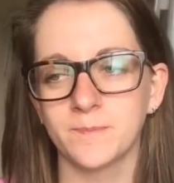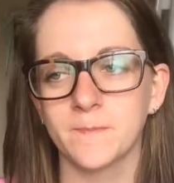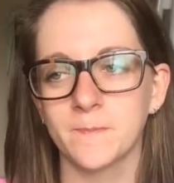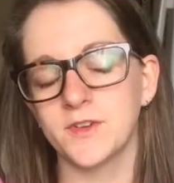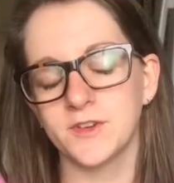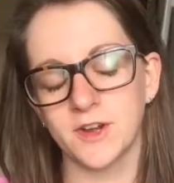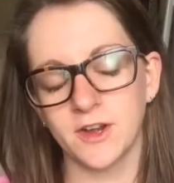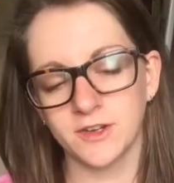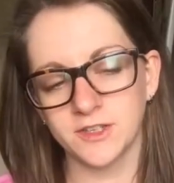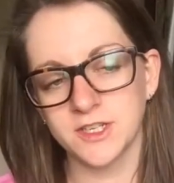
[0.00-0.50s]

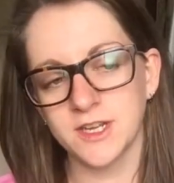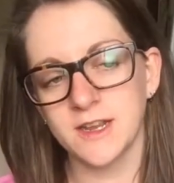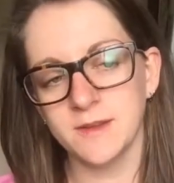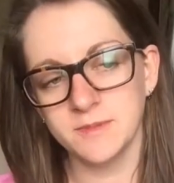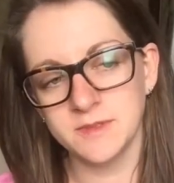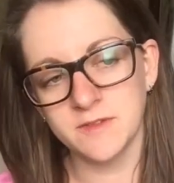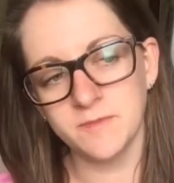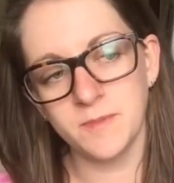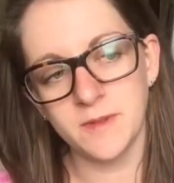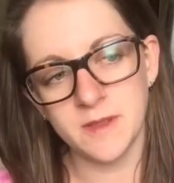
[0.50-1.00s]
There are
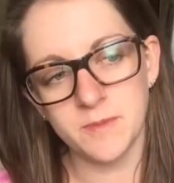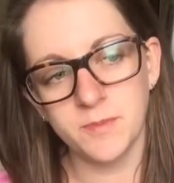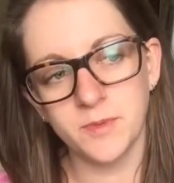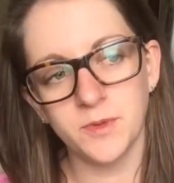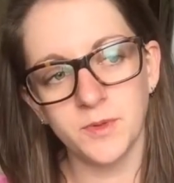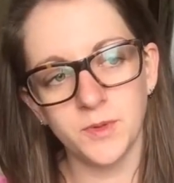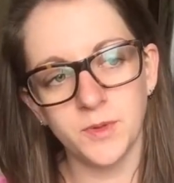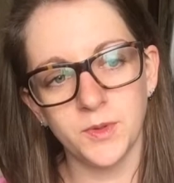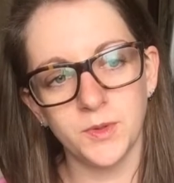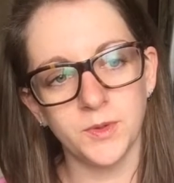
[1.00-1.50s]
types of
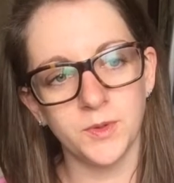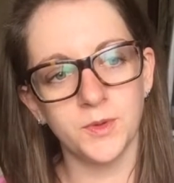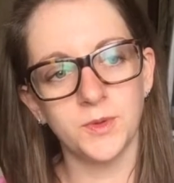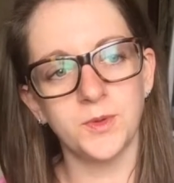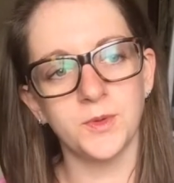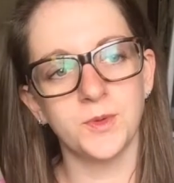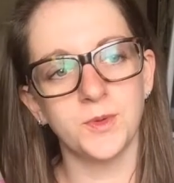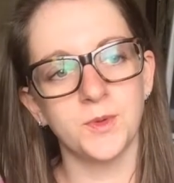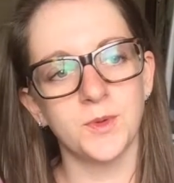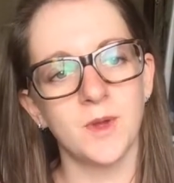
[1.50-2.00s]
people
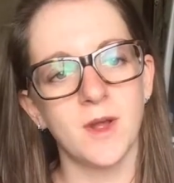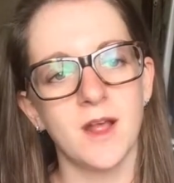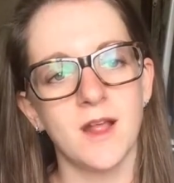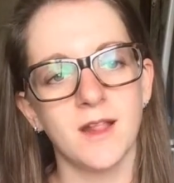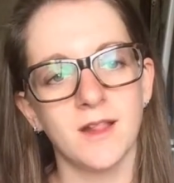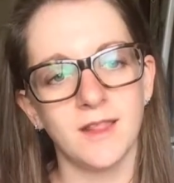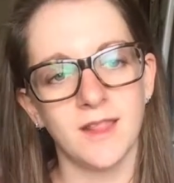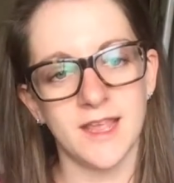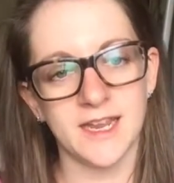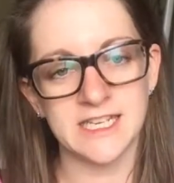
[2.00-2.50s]
who
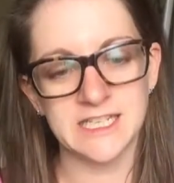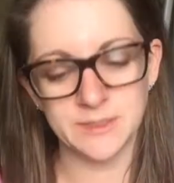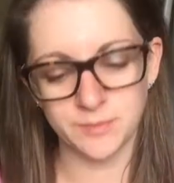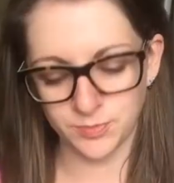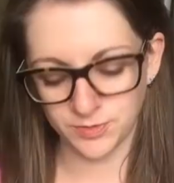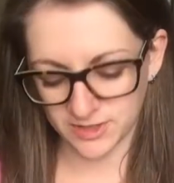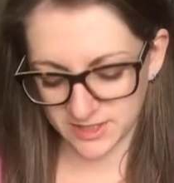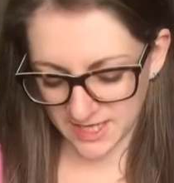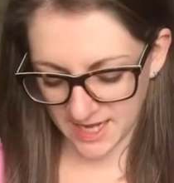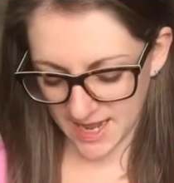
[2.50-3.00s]
like to
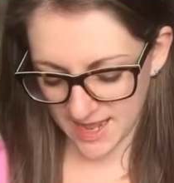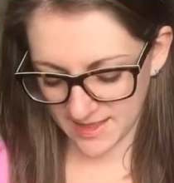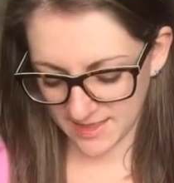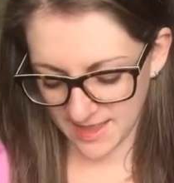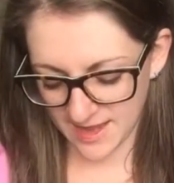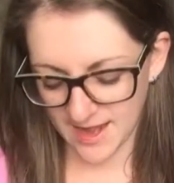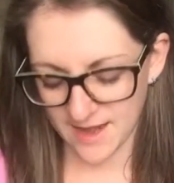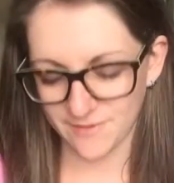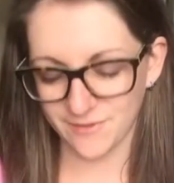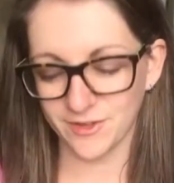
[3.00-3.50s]
pretend
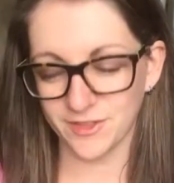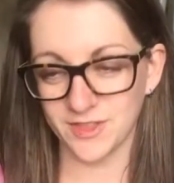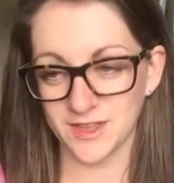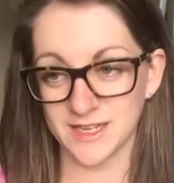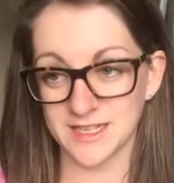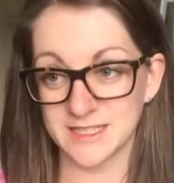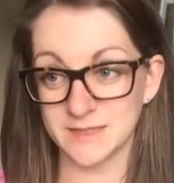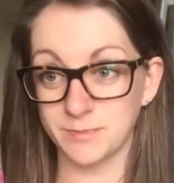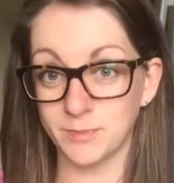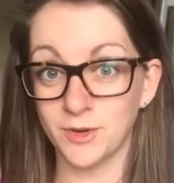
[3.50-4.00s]
that
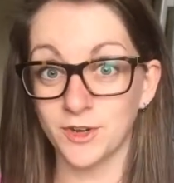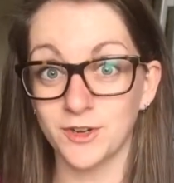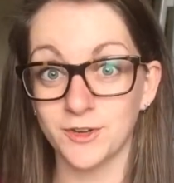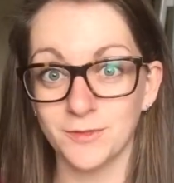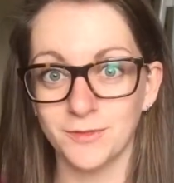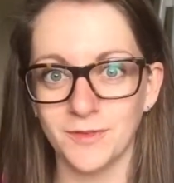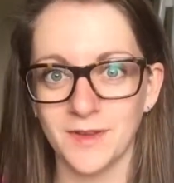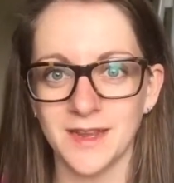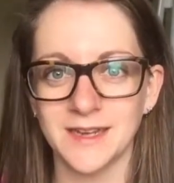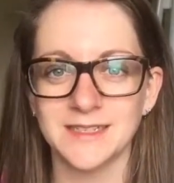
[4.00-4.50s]
everything's
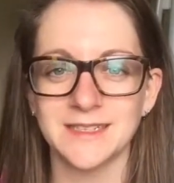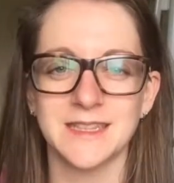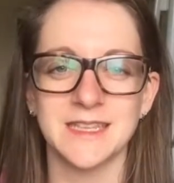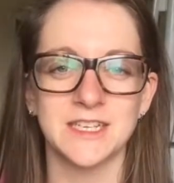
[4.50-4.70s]
perfect.